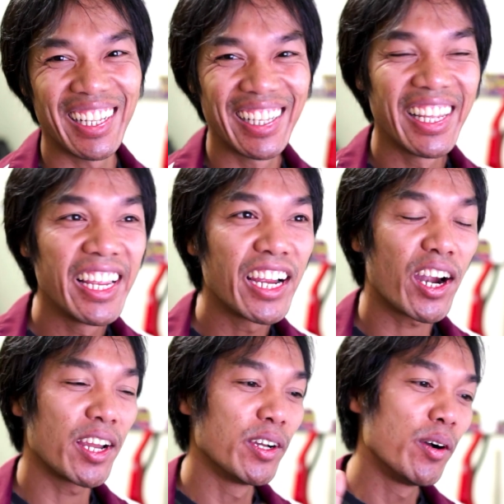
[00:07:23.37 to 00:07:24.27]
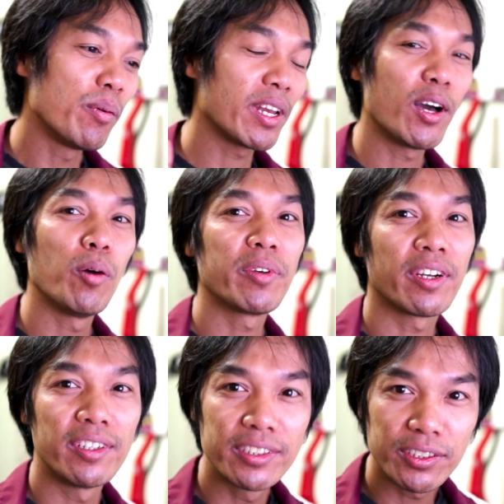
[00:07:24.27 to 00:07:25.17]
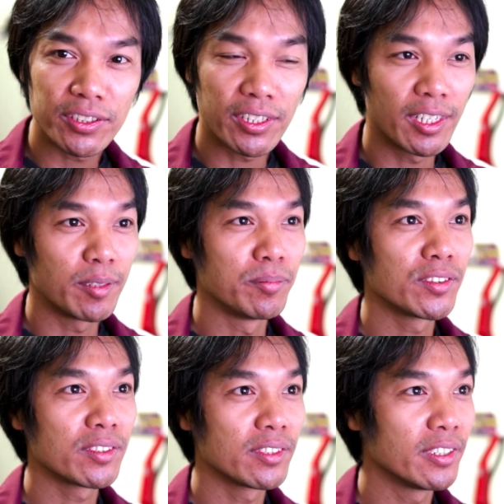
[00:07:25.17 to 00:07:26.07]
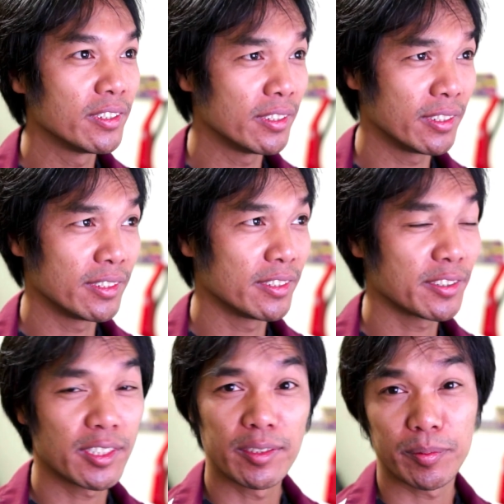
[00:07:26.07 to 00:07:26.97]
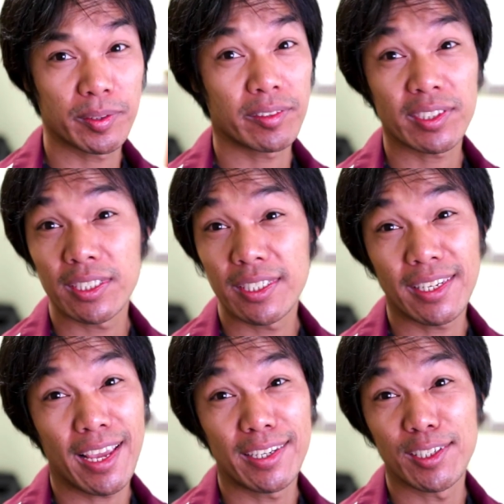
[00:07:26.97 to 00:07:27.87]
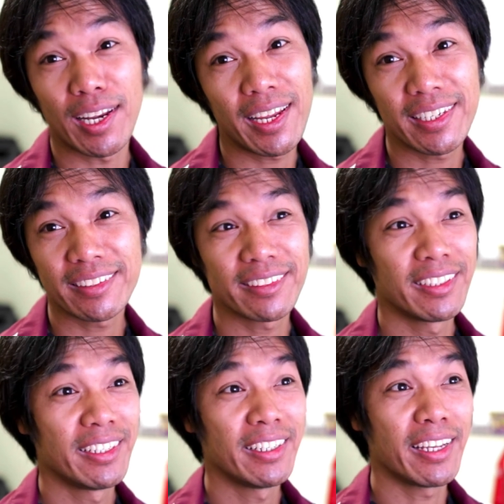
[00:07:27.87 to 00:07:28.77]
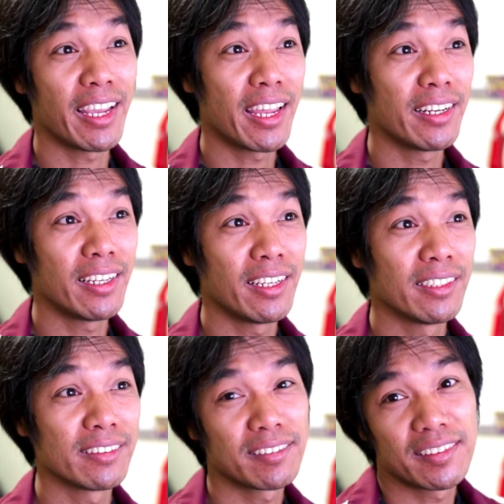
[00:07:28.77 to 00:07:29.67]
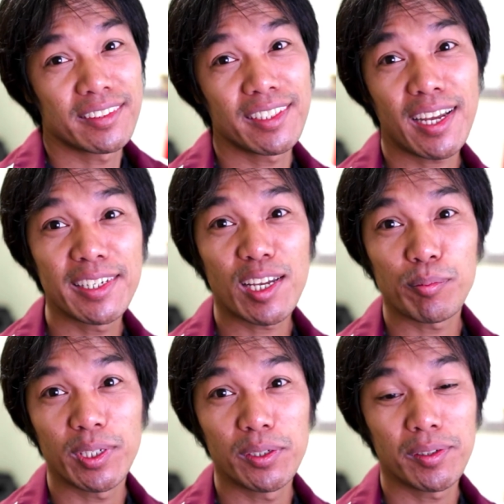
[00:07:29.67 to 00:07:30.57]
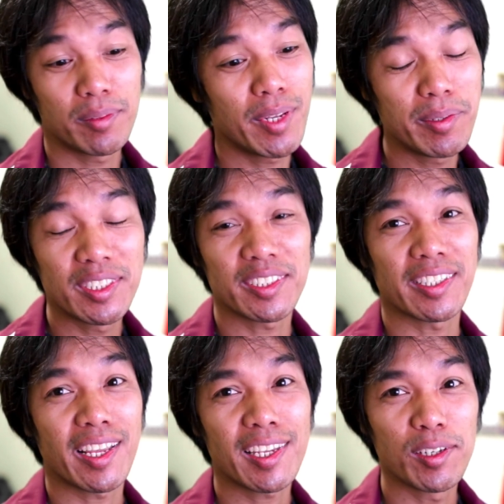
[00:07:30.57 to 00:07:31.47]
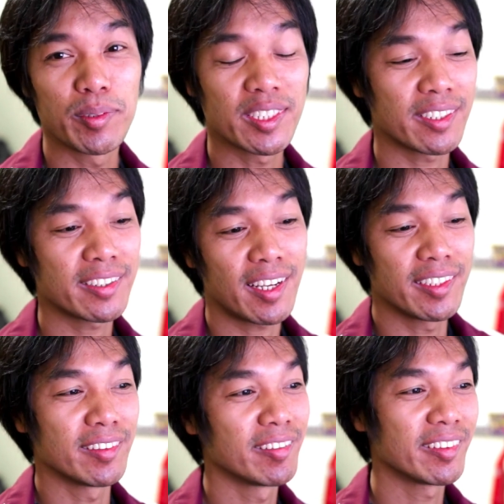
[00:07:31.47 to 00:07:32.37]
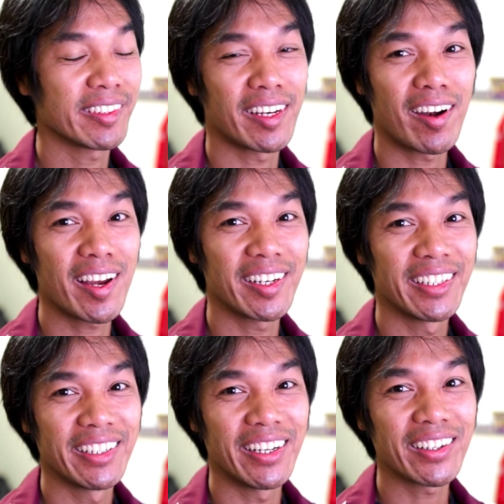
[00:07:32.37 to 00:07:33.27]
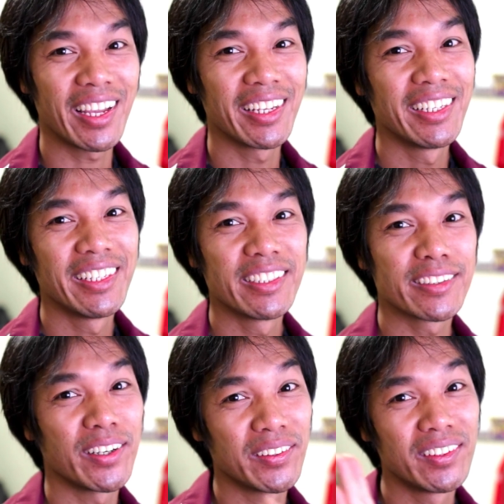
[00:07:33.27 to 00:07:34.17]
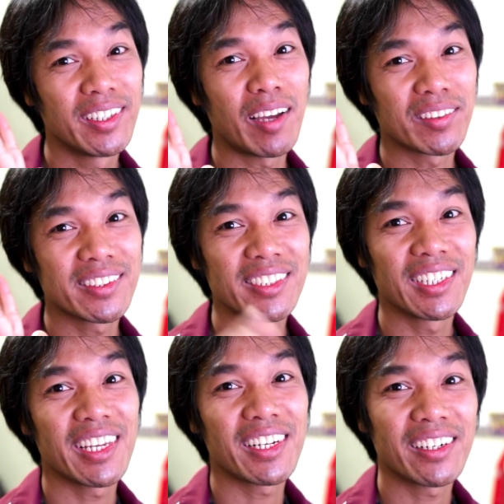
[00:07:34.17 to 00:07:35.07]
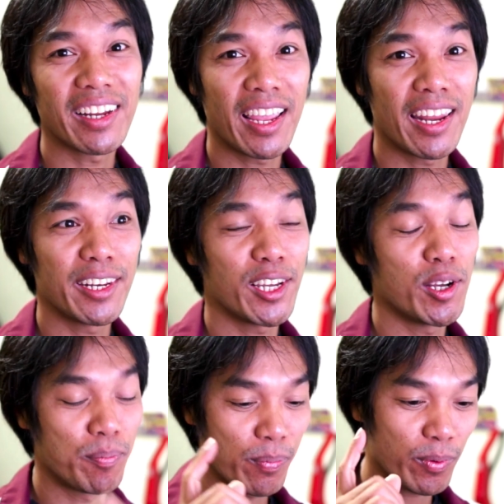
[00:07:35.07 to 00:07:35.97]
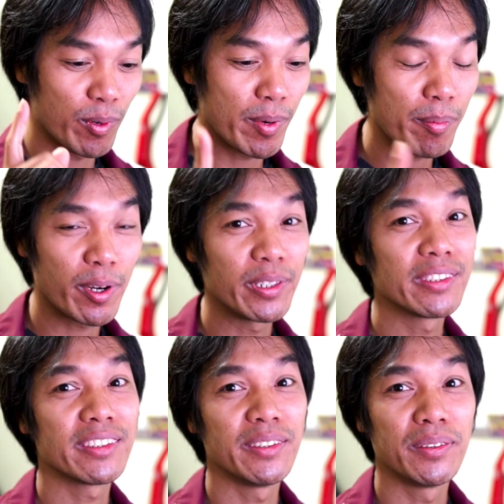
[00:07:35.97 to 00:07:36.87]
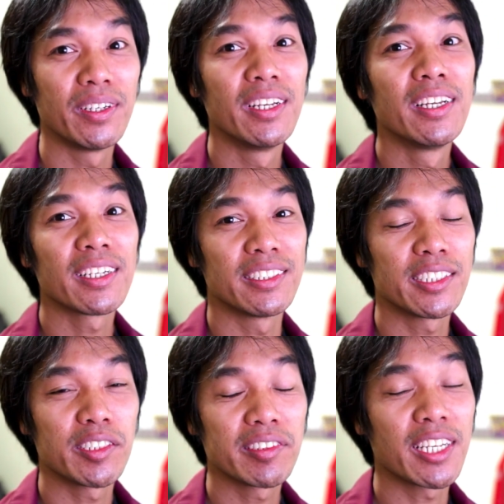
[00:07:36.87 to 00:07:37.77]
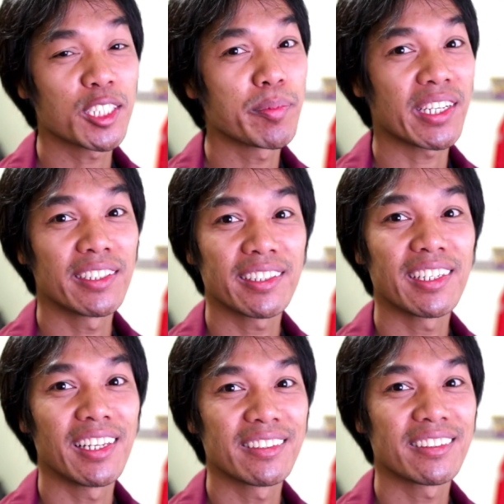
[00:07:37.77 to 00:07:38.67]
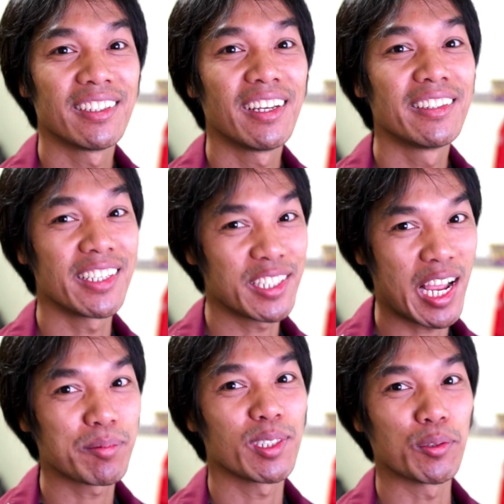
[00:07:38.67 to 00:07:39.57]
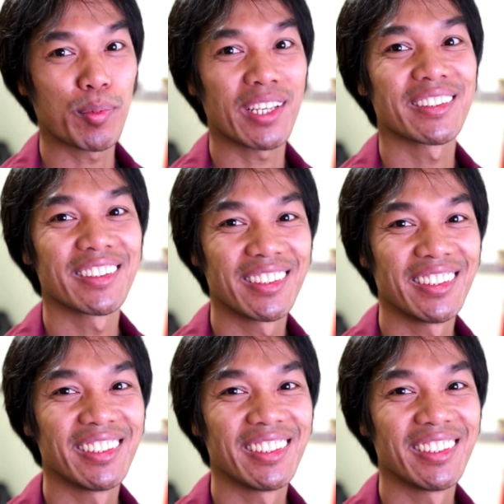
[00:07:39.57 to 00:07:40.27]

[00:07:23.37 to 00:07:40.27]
All right. Well, I hope y'all earned your um, subscription and your likes and uh, just say hi down below and maybe just a thank you because I taught you. All right. Okay. So I'm going to see you later. And um, remember to continually expect nothing less than your absolute best.